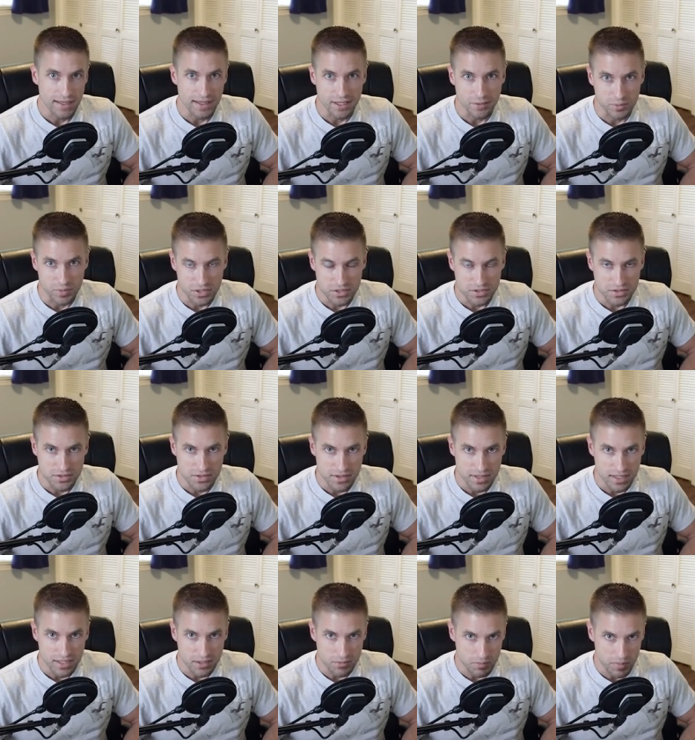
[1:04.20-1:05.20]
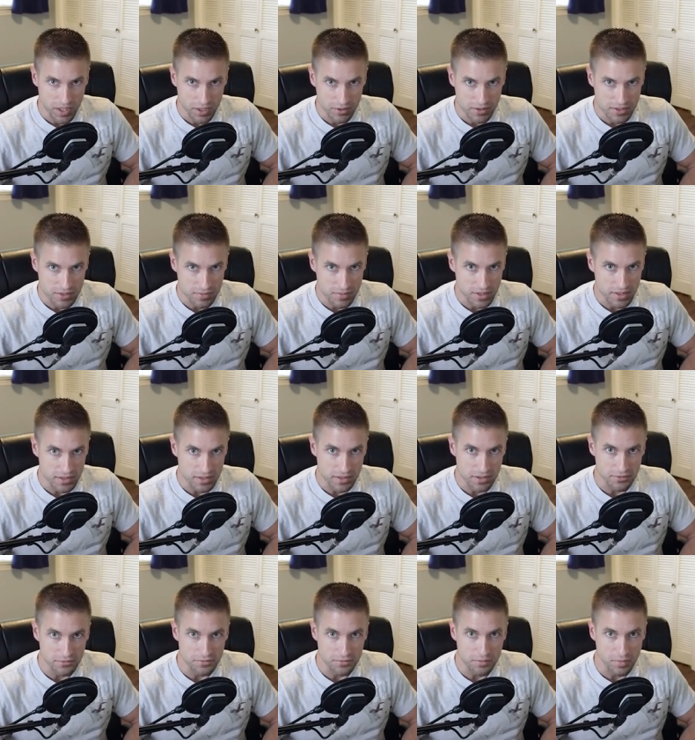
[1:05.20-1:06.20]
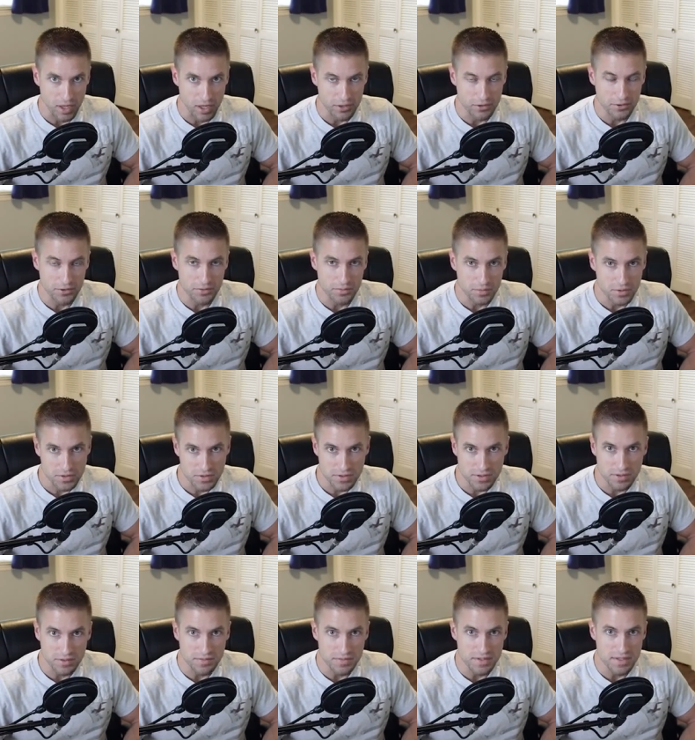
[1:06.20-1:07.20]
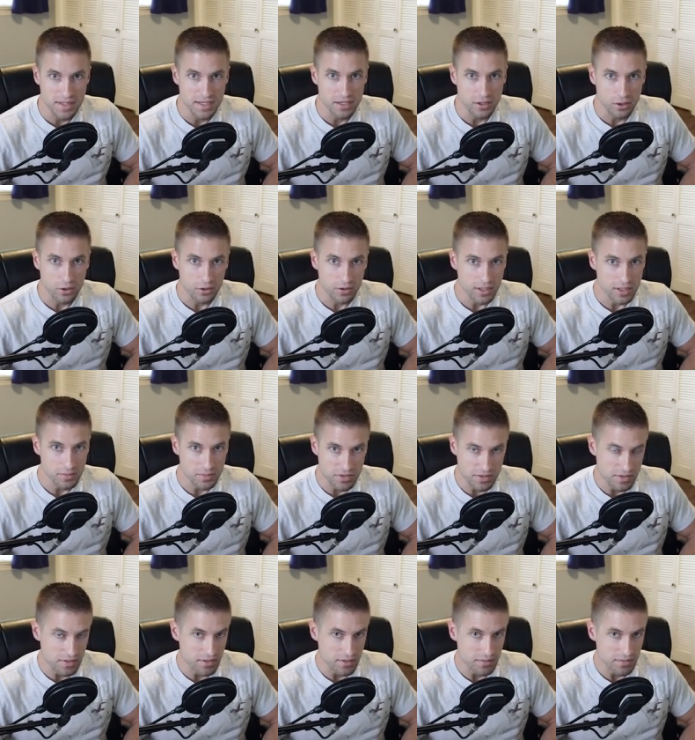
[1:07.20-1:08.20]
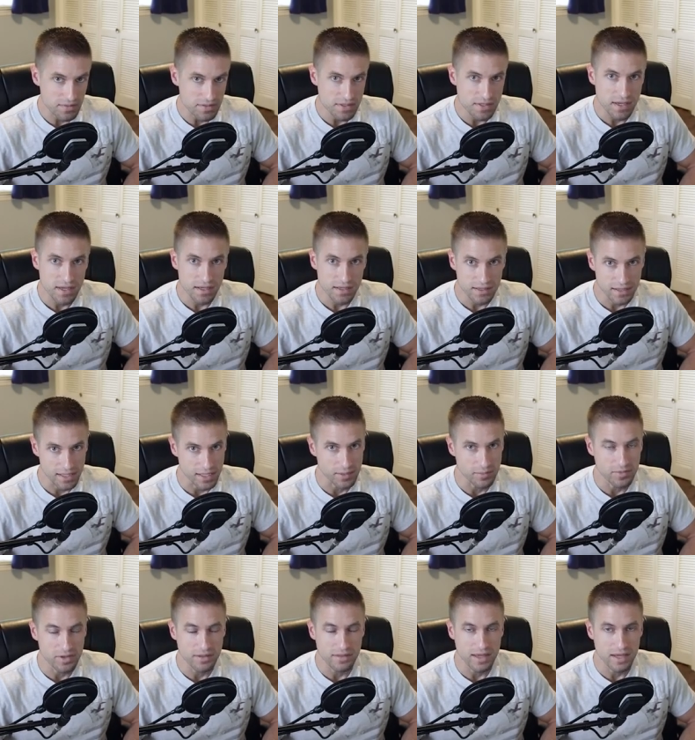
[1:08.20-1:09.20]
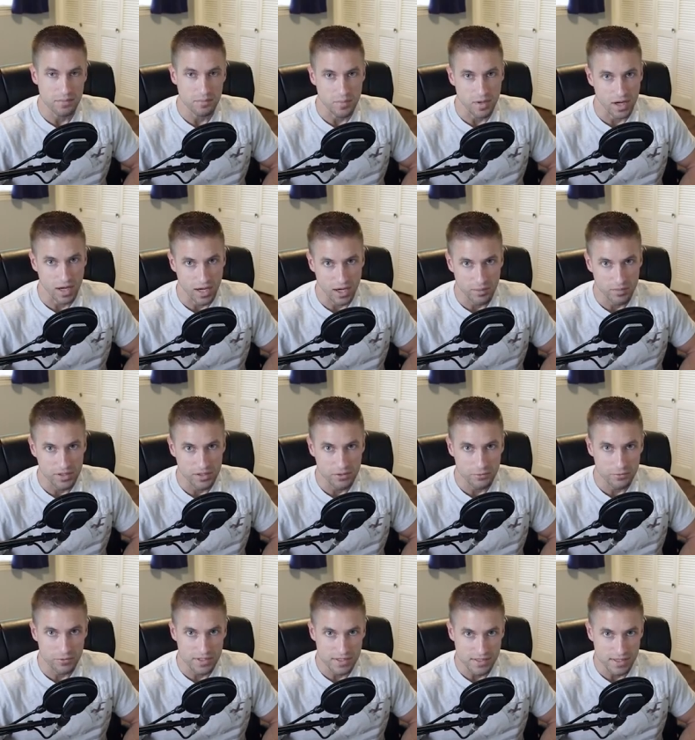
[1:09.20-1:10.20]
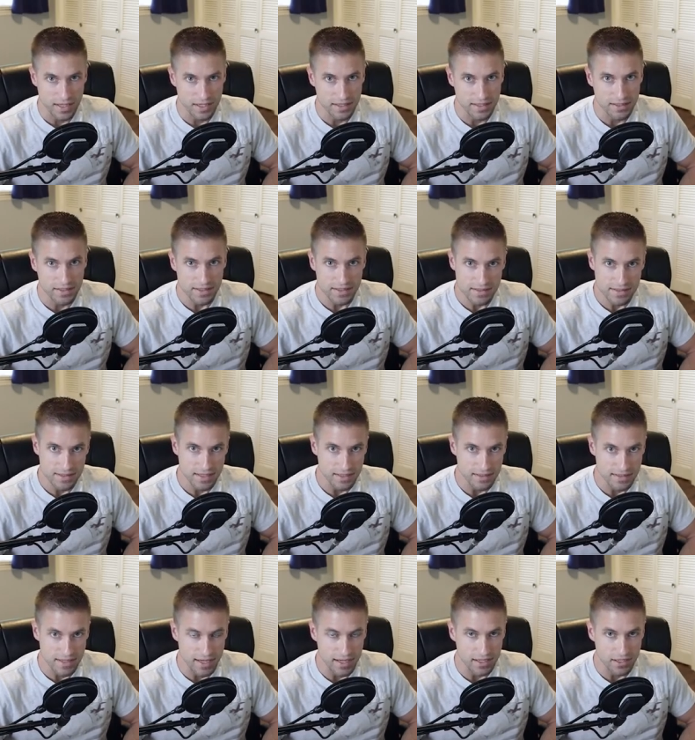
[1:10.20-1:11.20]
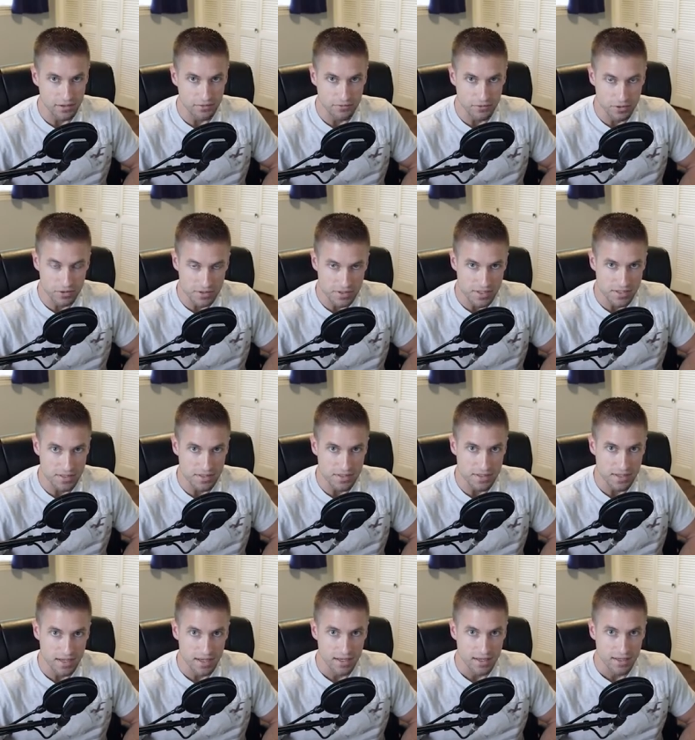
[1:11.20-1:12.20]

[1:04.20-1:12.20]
Now, much to the embarrassment of modern Muslims, the early Muslims claimed that Muhammad recited satanic verses.